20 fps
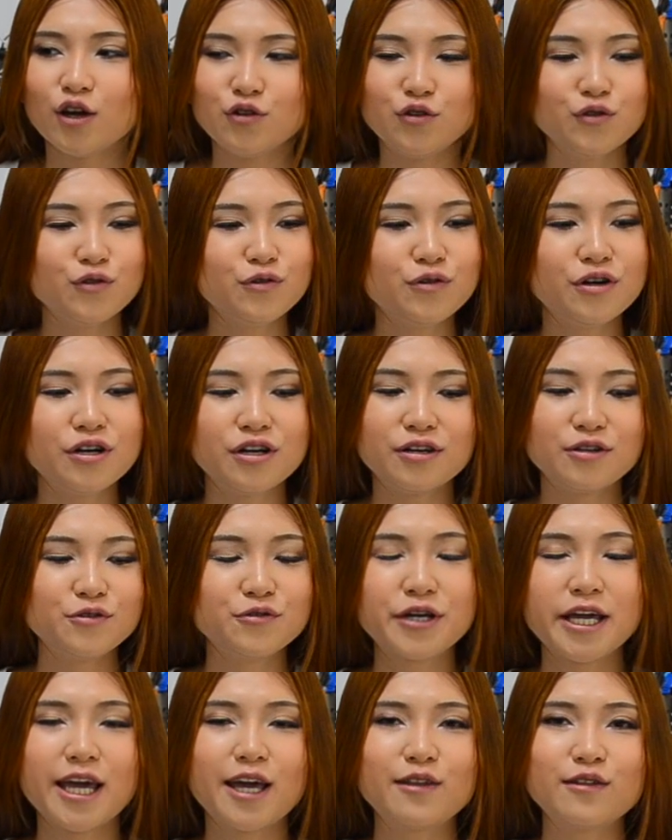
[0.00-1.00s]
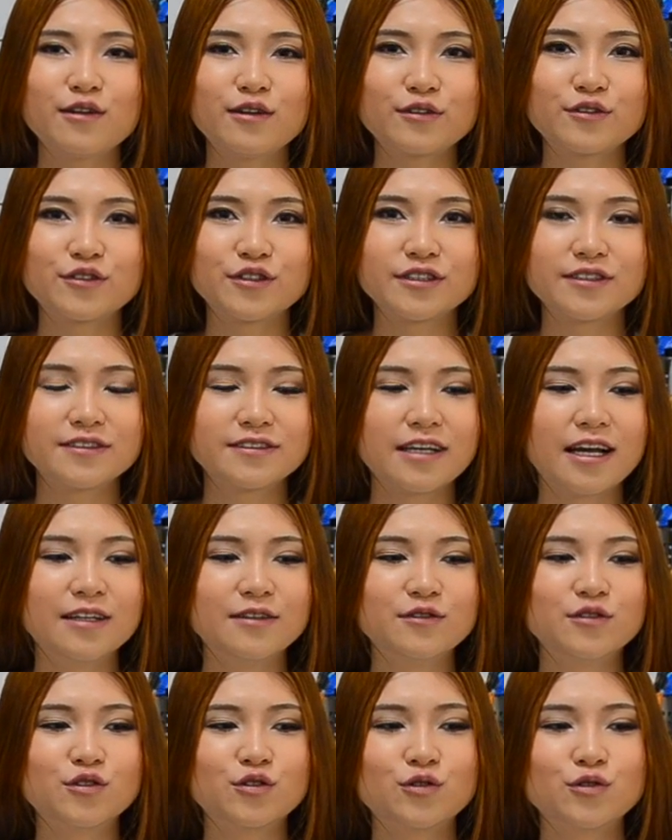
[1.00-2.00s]
you you cannot just
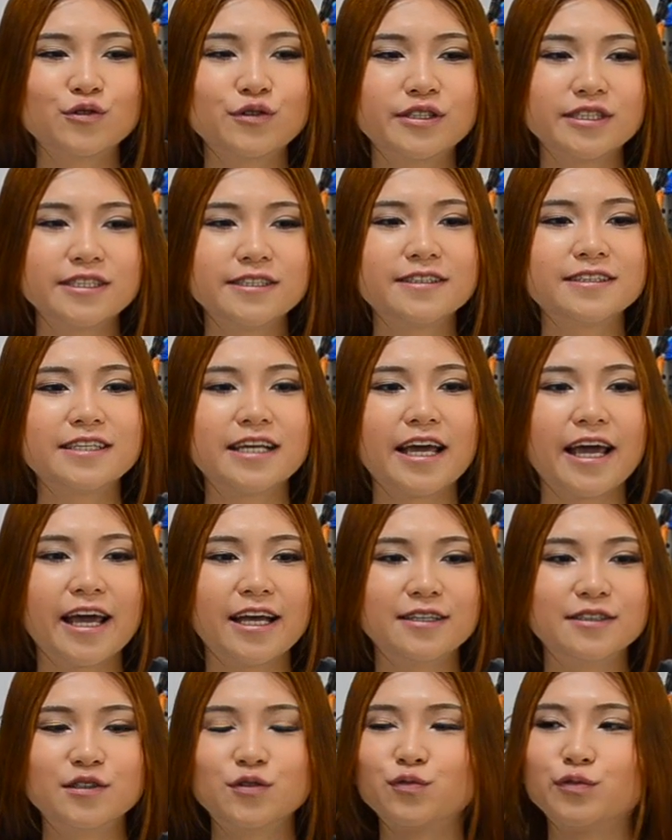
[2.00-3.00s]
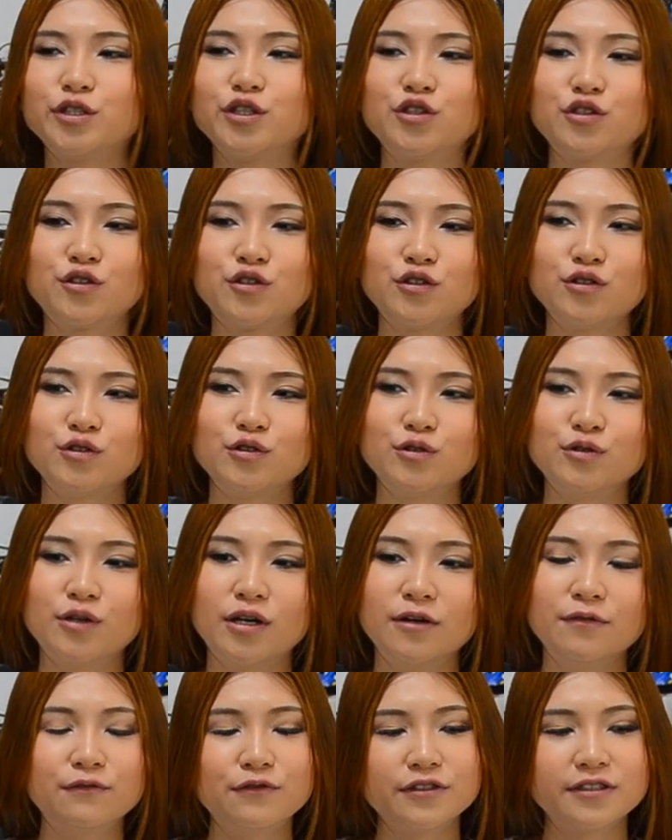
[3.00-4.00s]
unscrew this and switch to
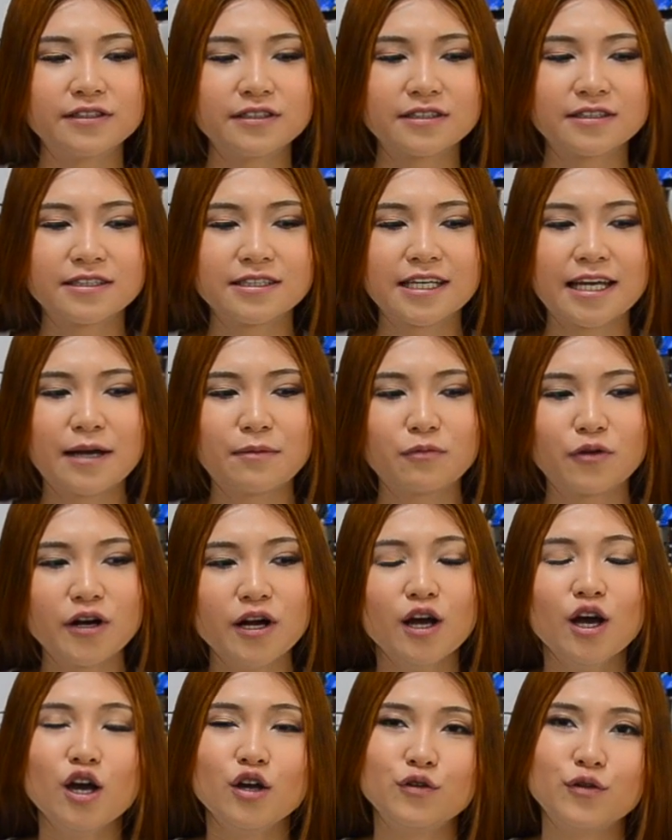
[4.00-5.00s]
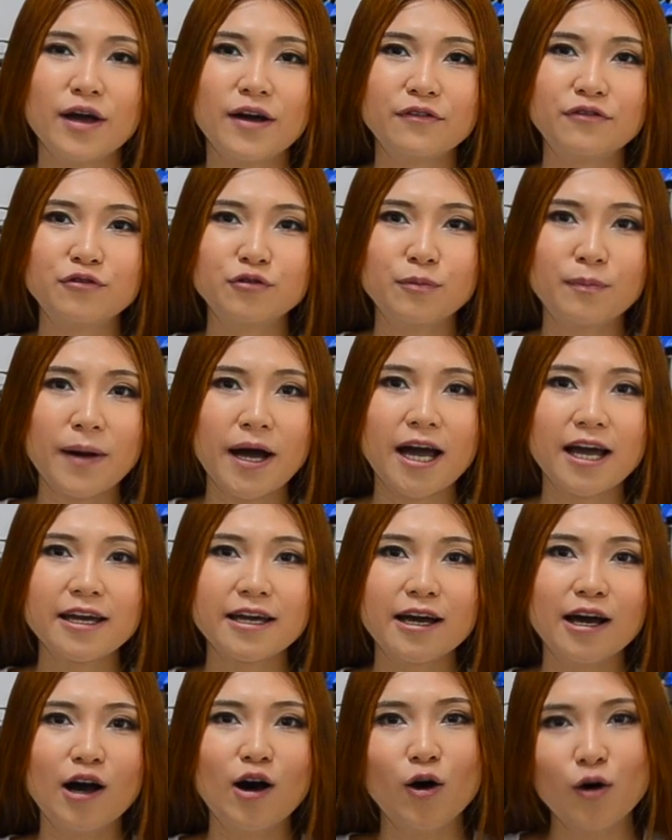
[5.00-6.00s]
a 360 camera you have to buy
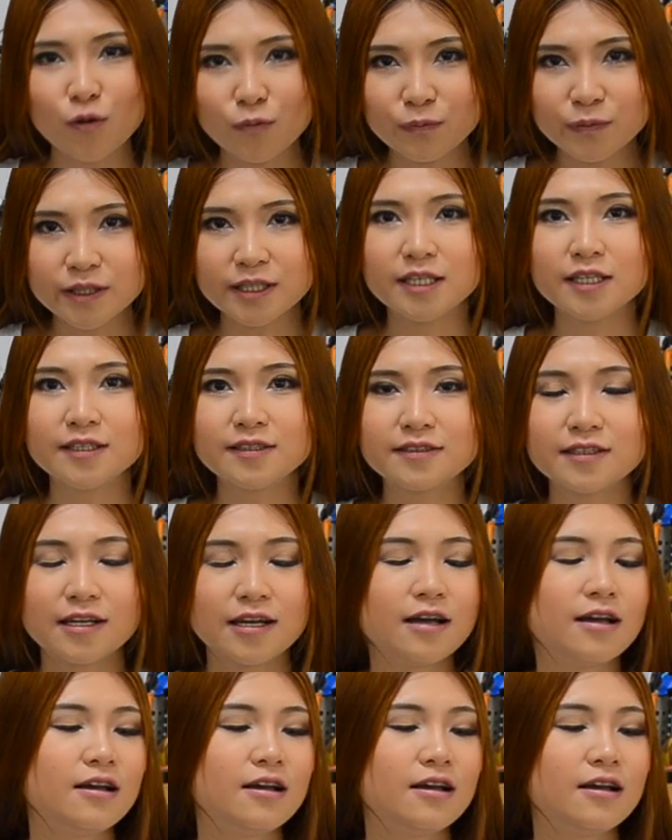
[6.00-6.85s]
a whole piece